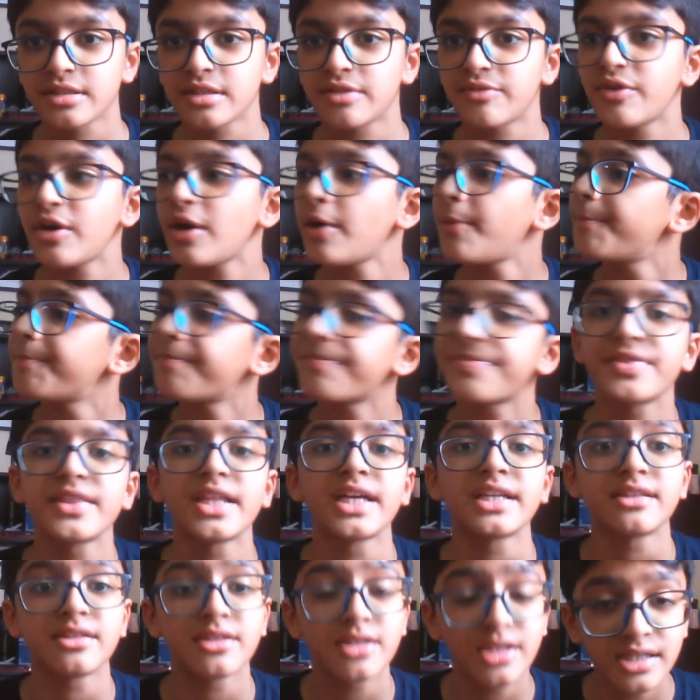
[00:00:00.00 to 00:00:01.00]
And well,
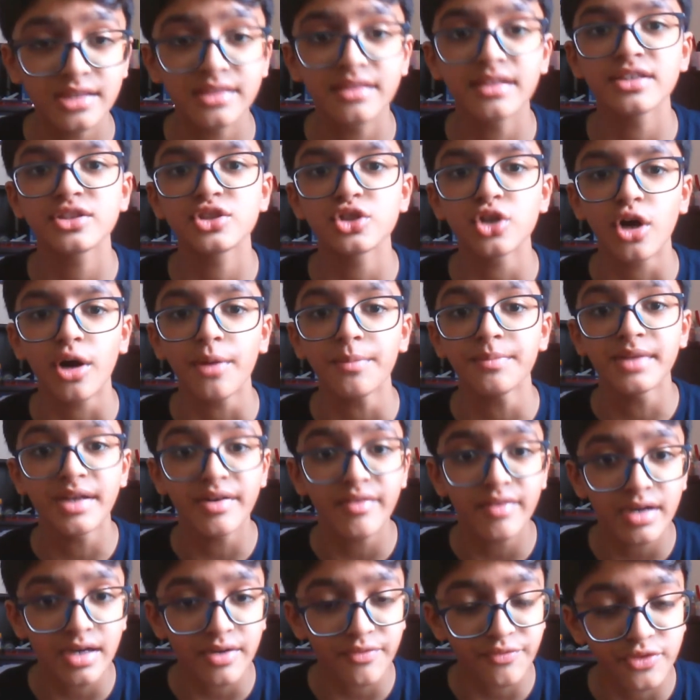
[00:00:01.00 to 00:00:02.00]
that did the job.
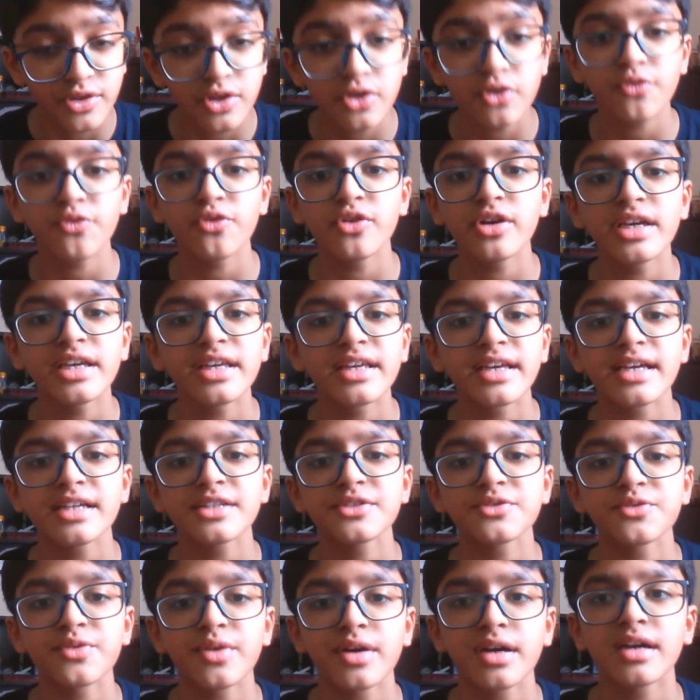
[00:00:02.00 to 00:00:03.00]
There were a few free
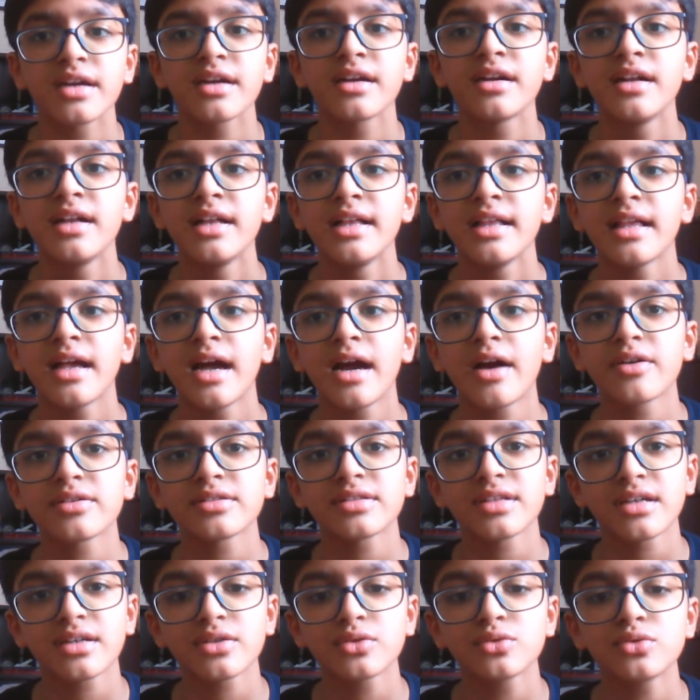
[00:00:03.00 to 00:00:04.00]
kicks where I was
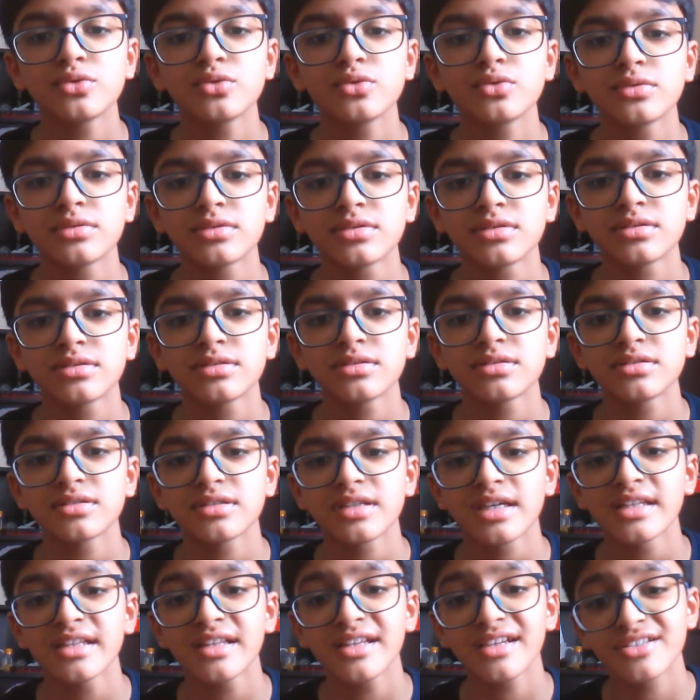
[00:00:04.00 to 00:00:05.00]
like, oh,
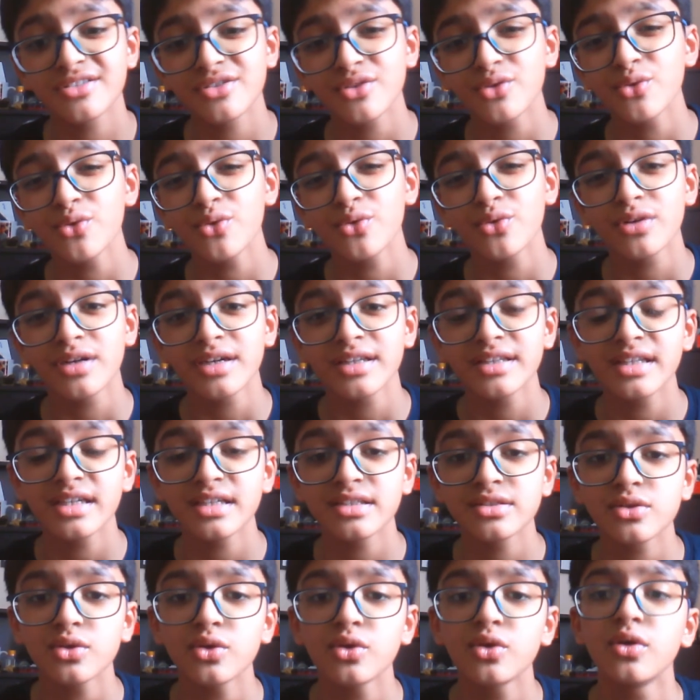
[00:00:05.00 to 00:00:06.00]
can they score? Can they
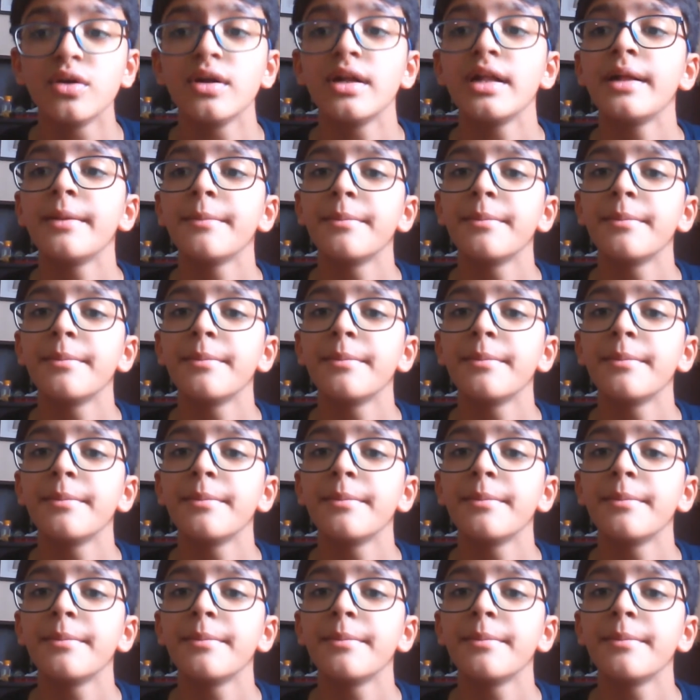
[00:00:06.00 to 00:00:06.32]
score?